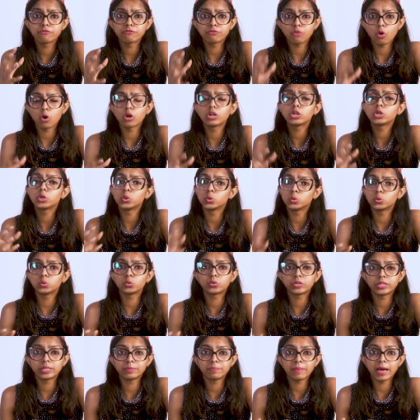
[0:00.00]
for two to
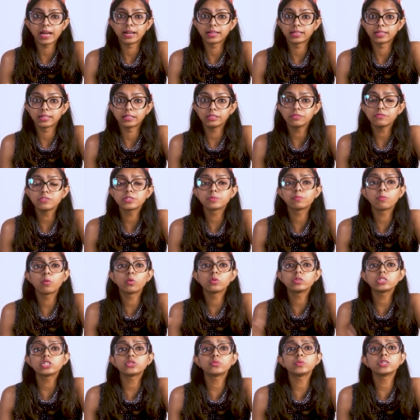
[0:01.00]
three paragraphs,
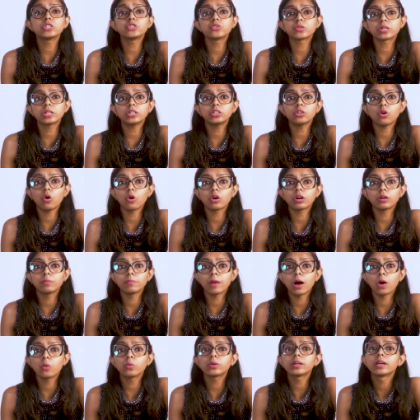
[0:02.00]
post which you can talk
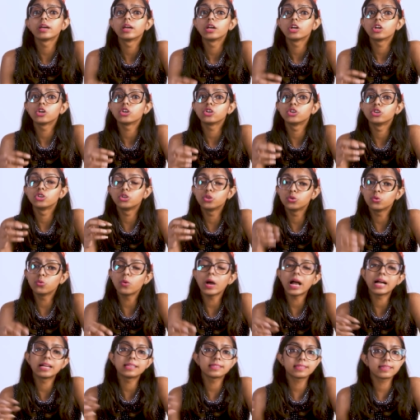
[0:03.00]
about
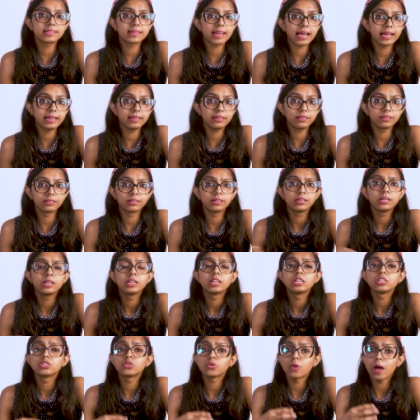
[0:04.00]
you as a writer.
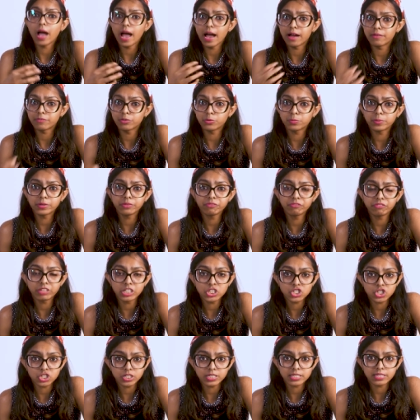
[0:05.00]
So, have you been
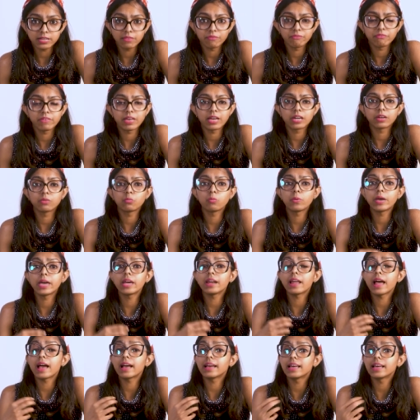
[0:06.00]
featured somewhere? Where